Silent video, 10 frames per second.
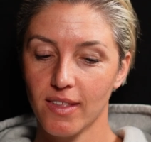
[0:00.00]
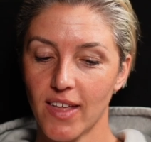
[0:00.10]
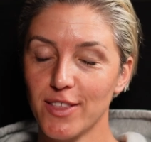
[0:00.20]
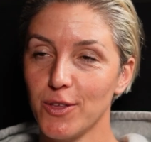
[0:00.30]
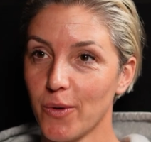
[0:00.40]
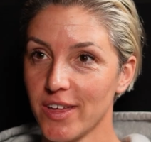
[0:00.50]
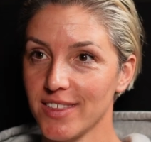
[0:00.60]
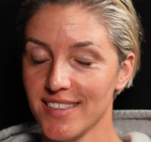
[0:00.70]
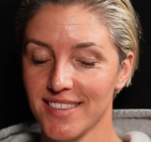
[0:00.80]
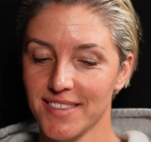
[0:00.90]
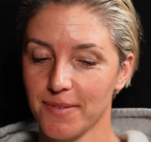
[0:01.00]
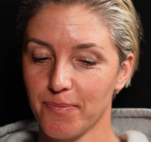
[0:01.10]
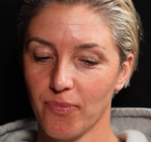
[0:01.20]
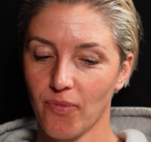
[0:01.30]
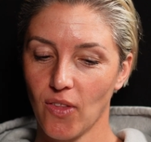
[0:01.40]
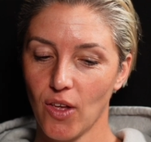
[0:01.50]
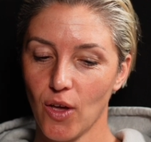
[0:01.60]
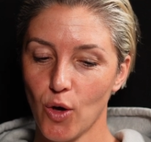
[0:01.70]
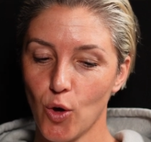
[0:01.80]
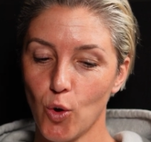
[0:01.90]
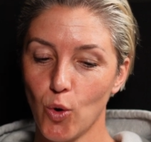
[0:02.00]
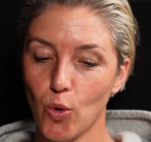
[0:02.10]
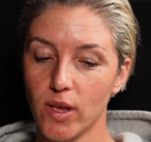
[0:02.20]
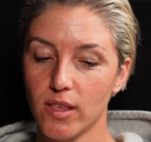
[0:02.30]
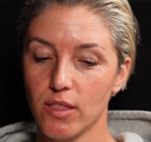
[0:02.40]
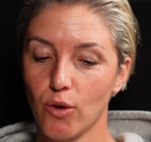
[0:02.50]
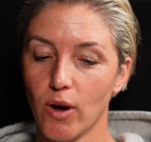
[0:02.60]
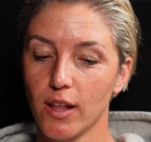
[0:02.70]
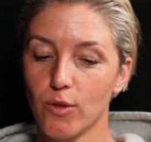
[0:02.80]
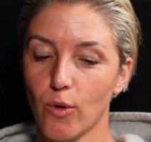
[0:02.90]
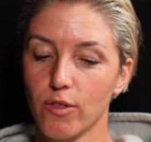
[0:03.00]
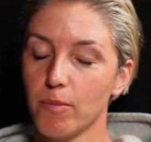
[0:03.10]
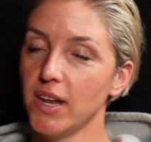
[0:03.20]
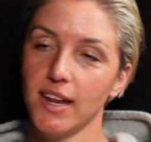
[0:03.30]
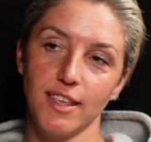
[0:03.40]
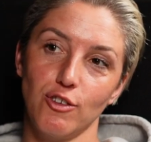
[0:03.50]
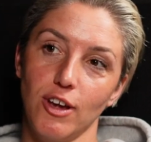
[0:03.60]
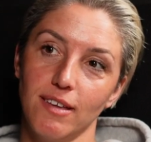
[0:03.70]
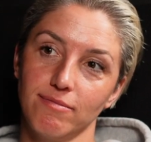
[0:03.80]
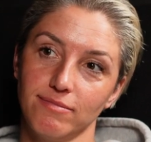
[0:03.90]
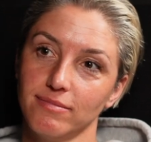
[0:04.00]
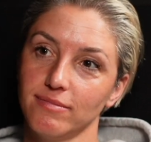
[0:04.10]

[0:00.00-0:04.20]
Last two questions. Who is the greatest horseman in history?